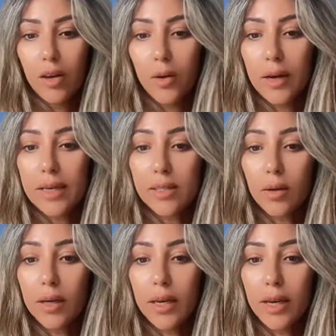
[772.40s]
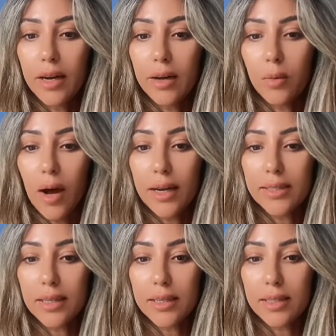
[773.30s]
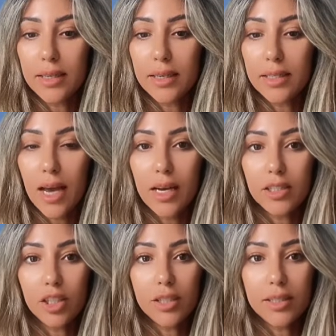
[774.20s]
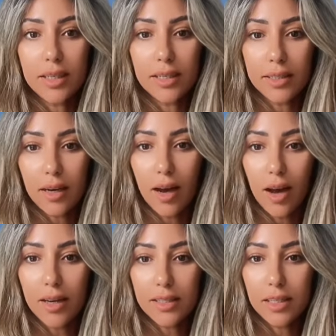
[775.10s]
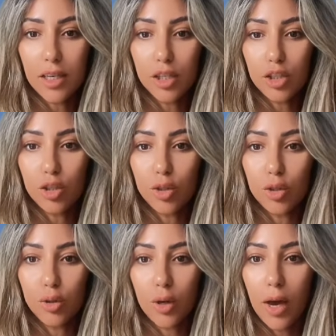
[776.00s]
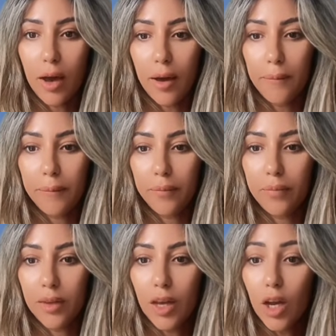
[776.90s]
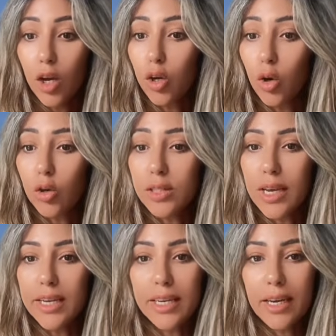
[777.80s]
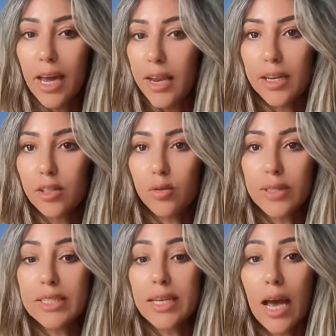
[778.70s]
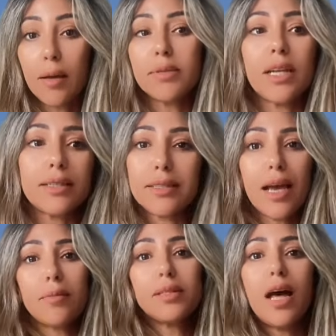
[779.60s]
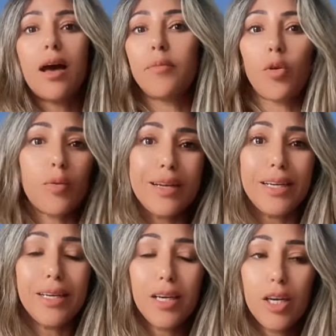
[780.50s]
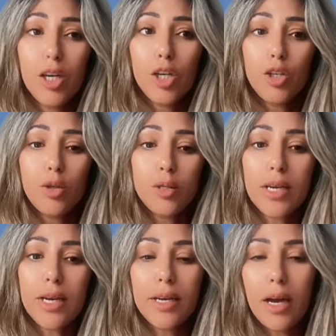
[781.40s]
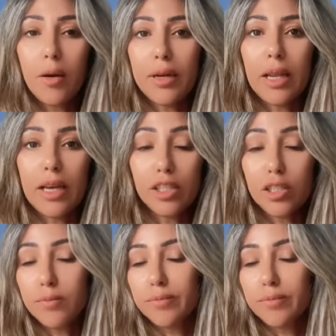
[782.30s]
Okay, so here what I did is I just did ask it to close any unnecessary tabs, like the tabs that I'm not really using. I would like just